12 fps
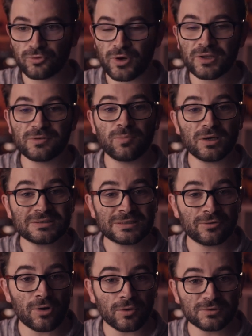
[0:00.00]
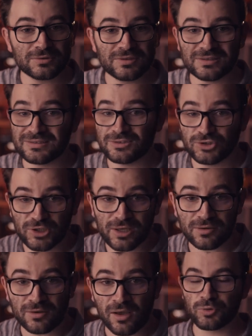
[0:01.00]
create buzz around this
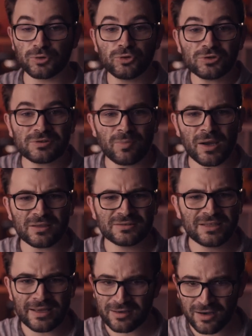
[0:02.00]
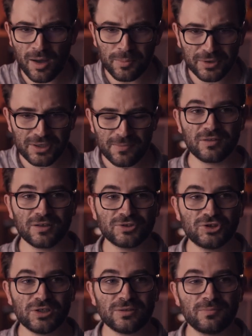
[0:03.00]
gin, produced by a tech company. The
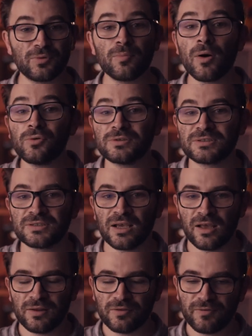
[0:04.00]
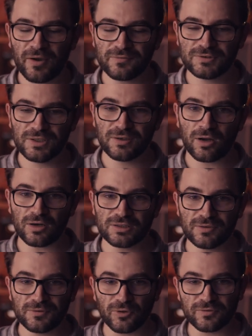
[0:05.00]
gin promotes the 5G
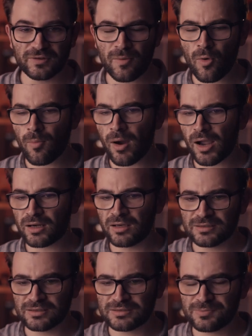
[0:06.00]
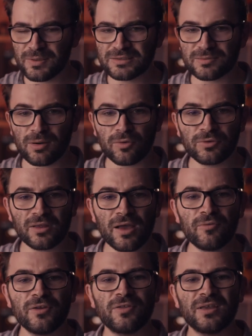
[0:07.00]
connectivity of T-Mobile. It speaks about
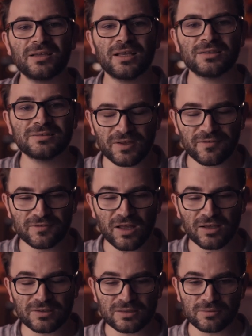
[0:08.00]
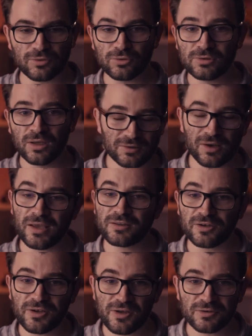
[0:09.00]
everything that they've done good in
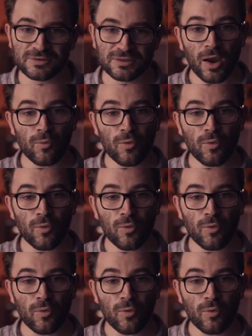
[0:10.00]
later years. I